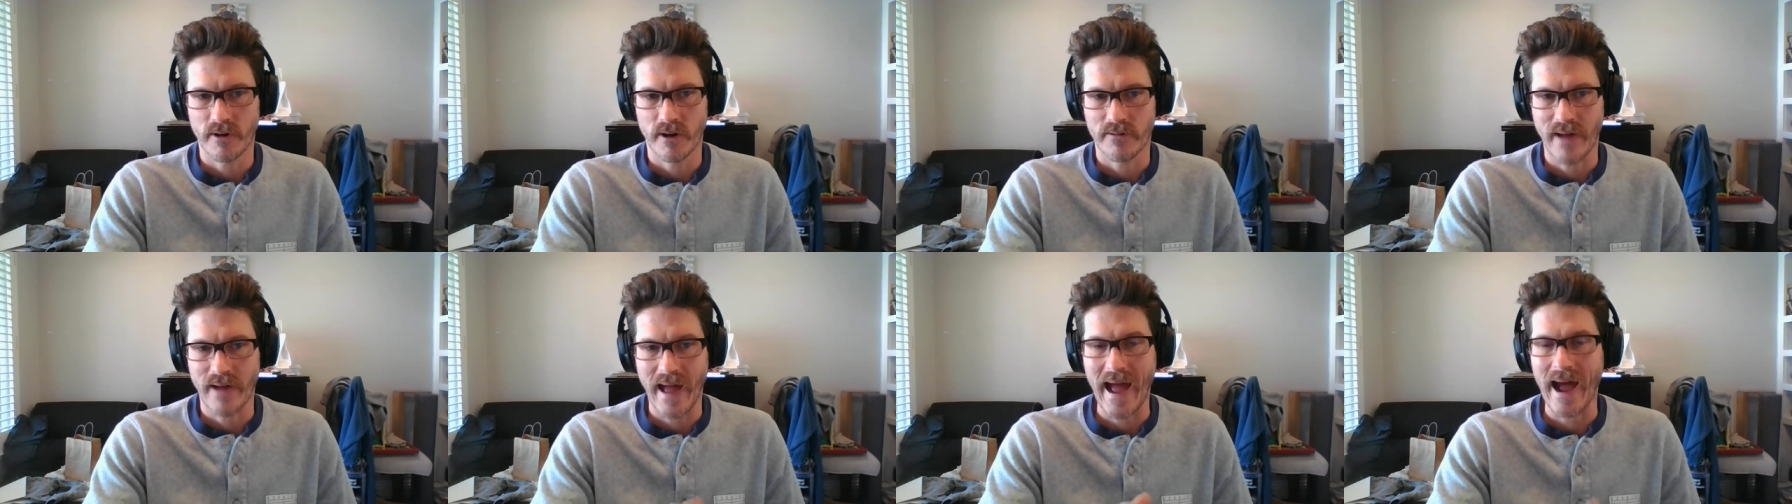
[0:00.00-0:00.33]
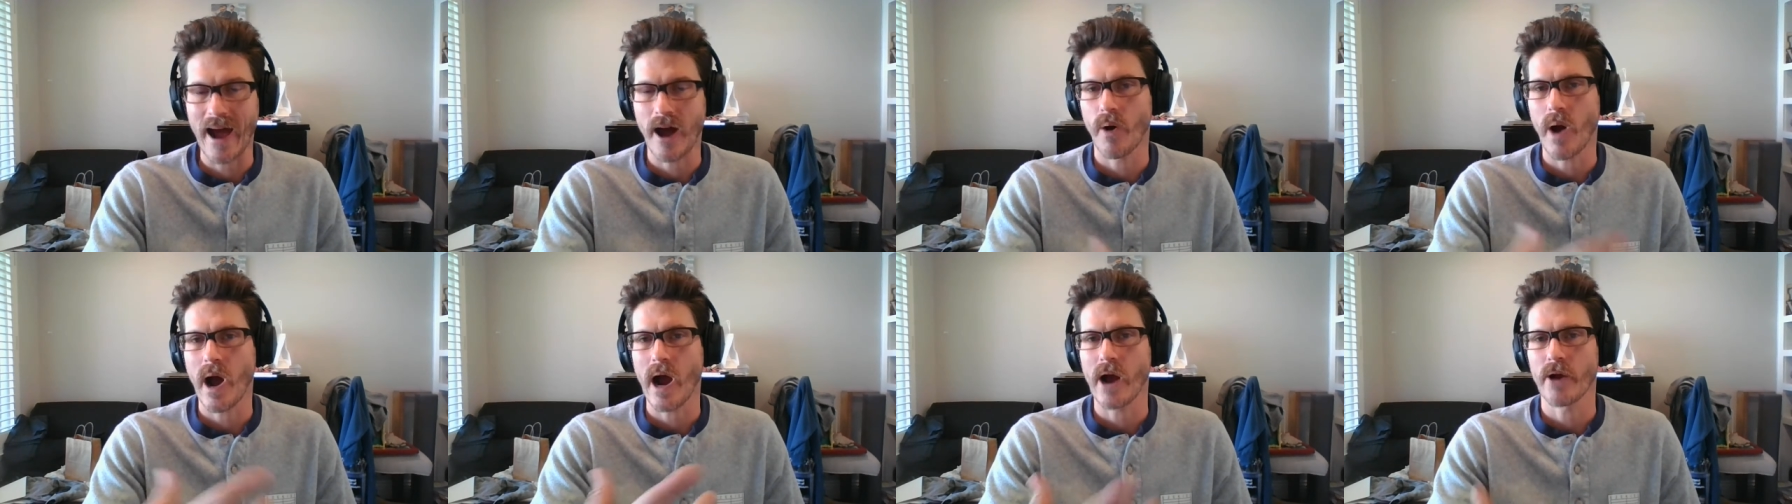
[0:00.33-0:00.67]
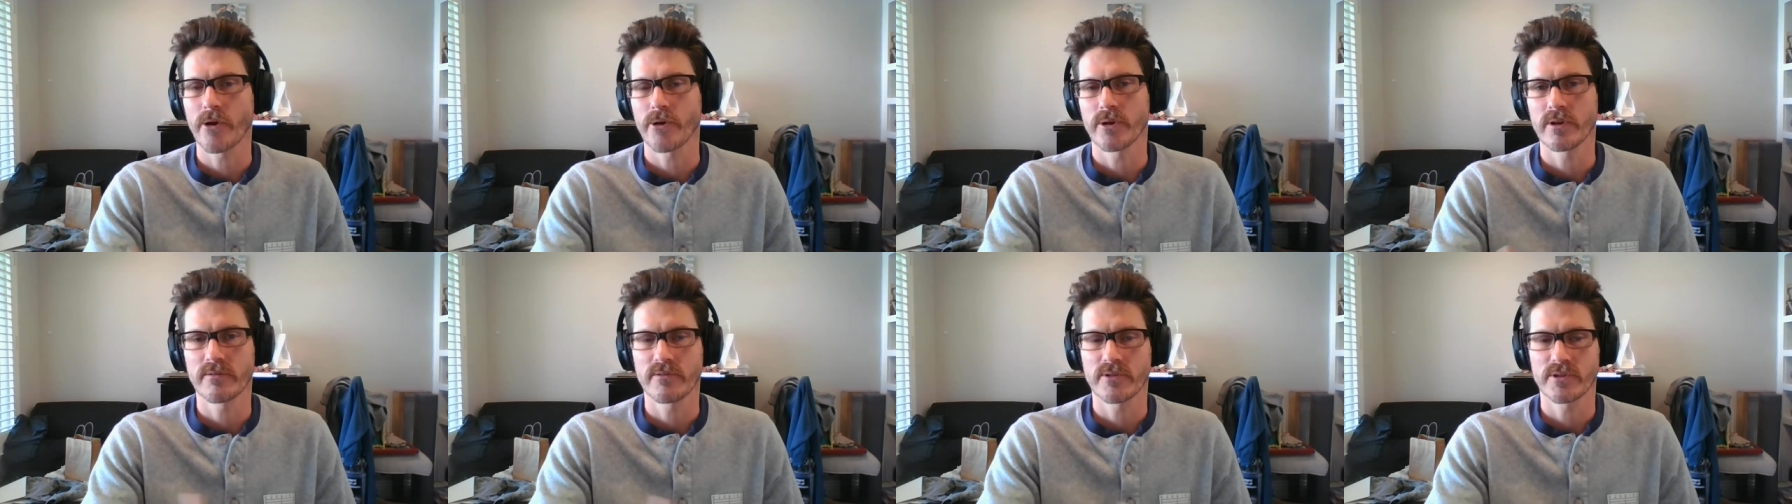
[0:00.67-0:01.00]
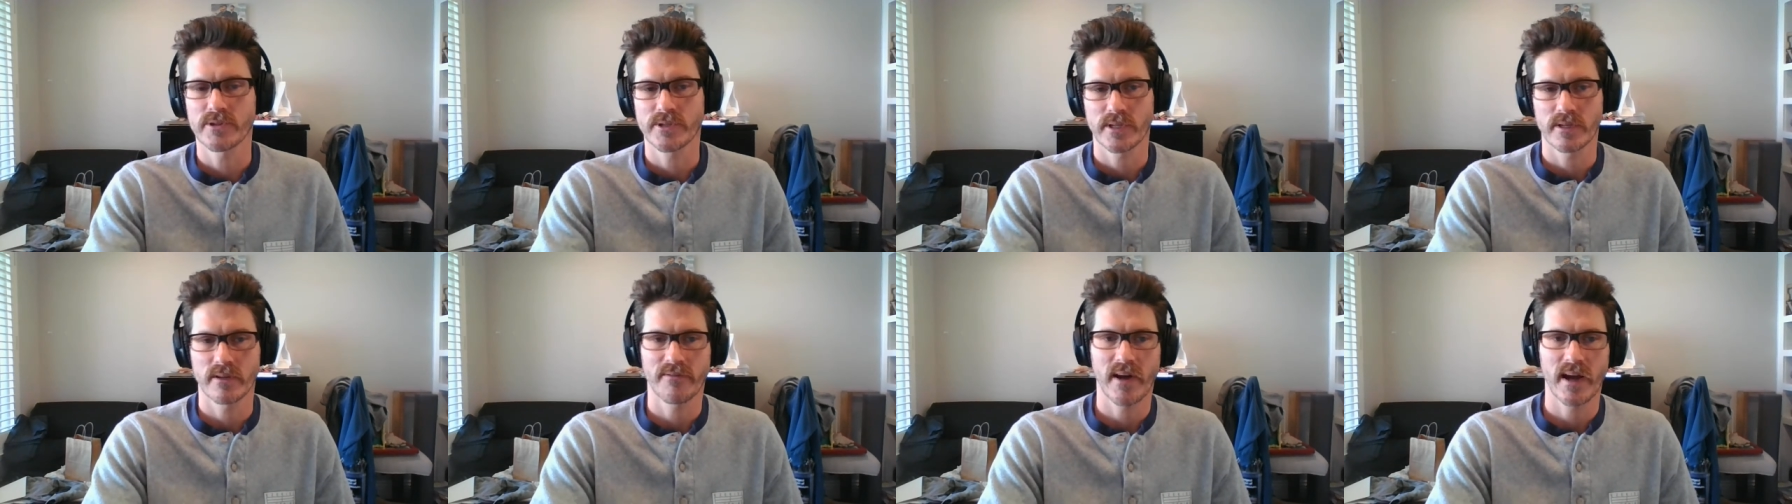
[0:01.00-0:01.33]
of how our
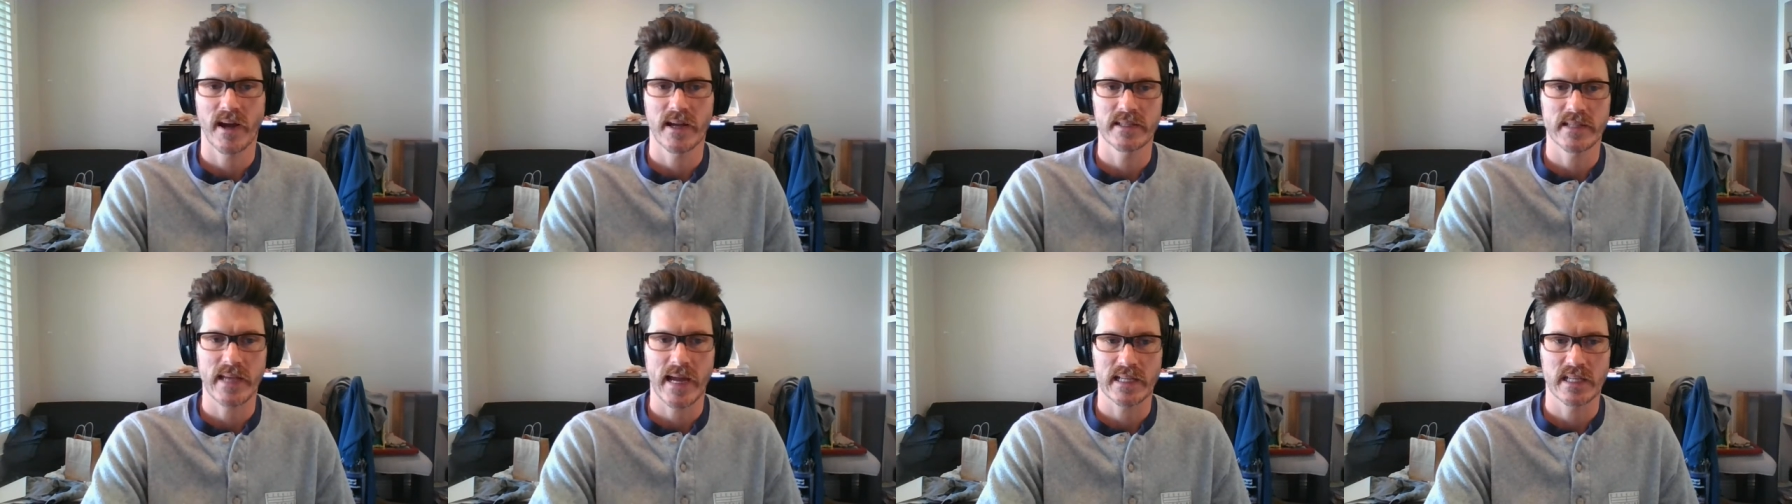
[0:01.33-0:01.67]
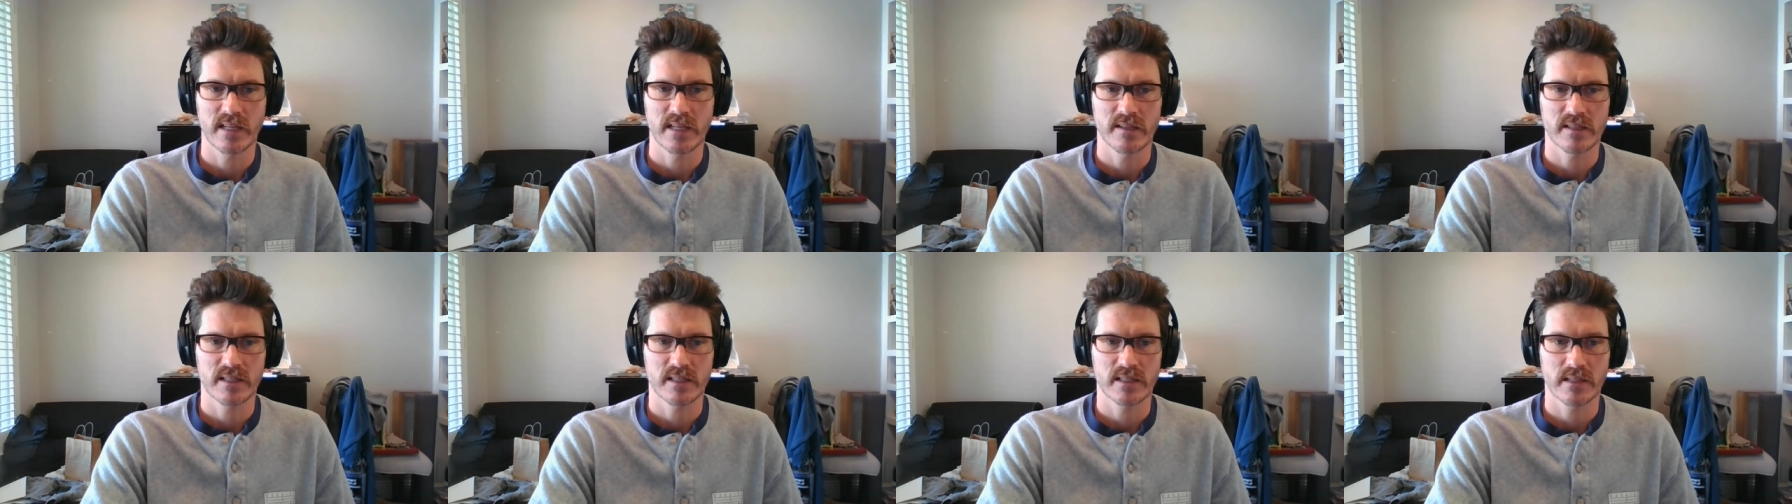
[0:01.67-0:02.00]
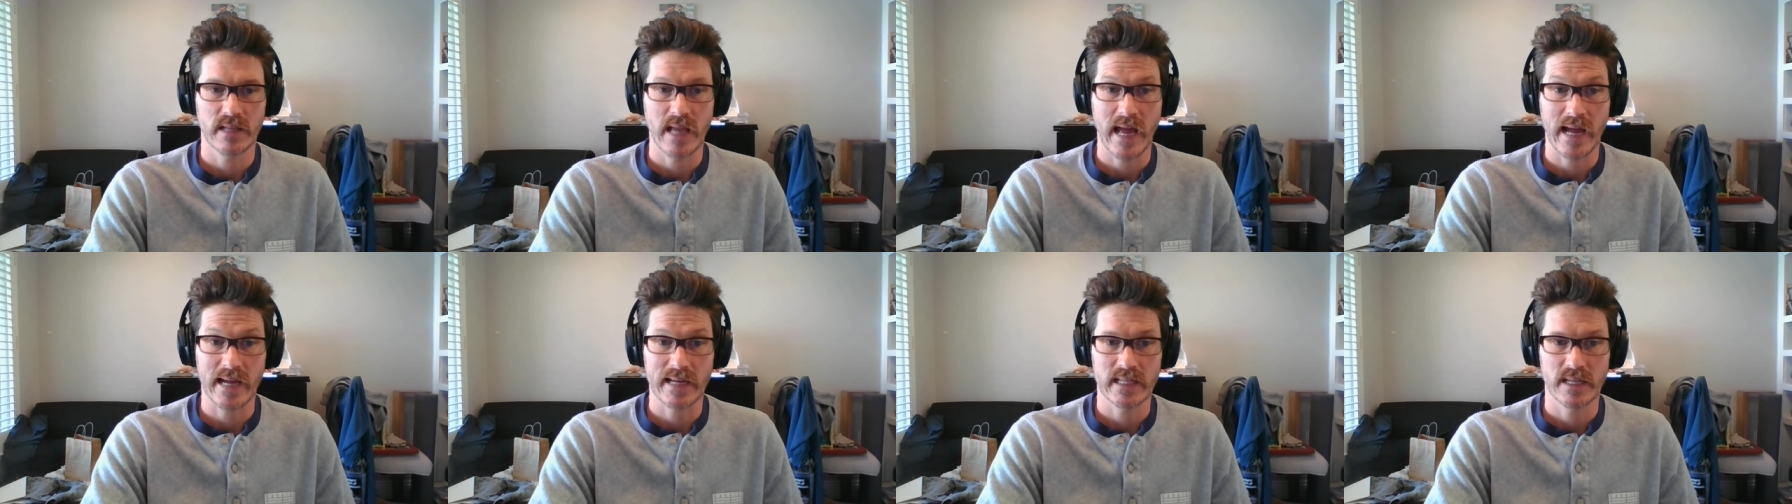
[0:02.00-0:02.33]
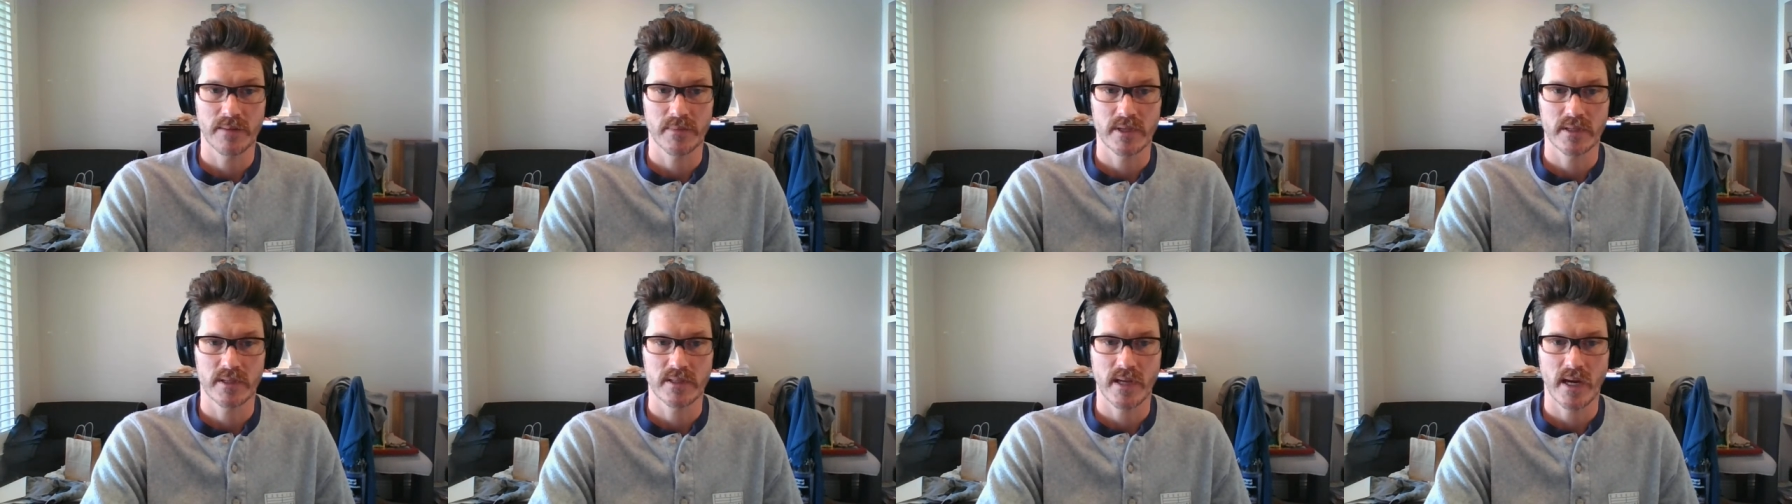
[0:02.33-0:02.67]
university defines academic
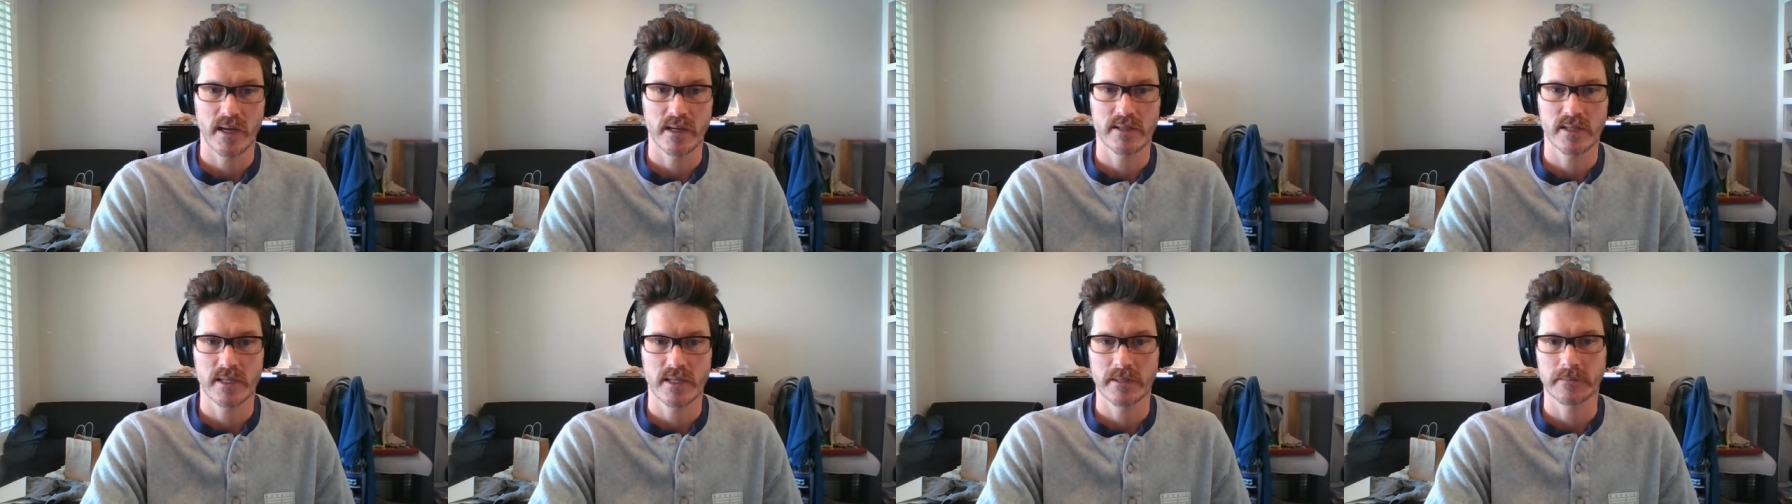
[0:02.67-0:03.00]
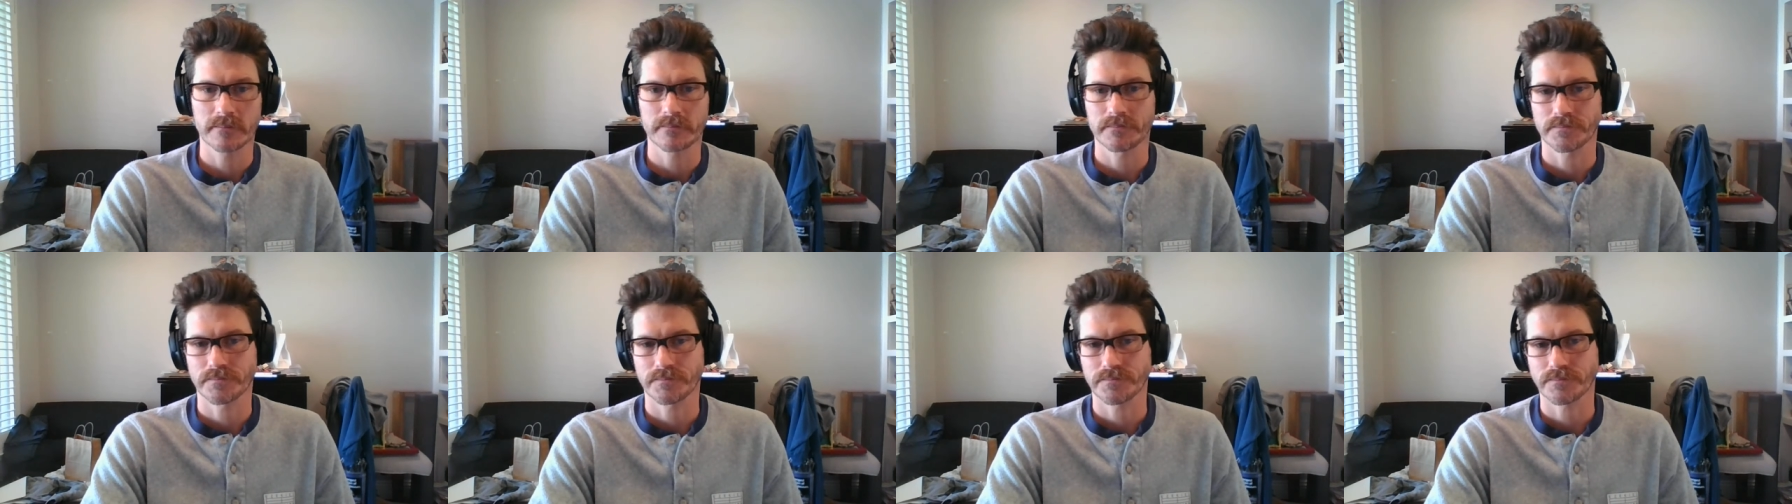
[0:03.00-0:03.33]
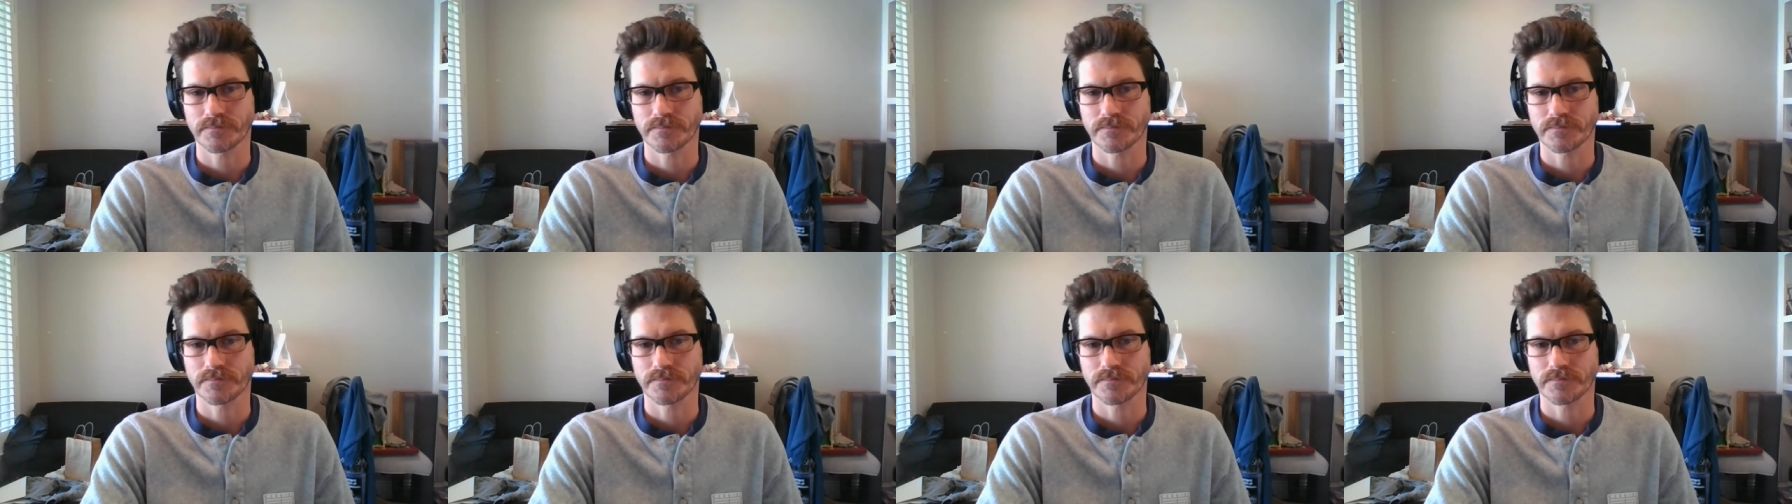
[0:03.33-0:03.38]
academic dishonesty.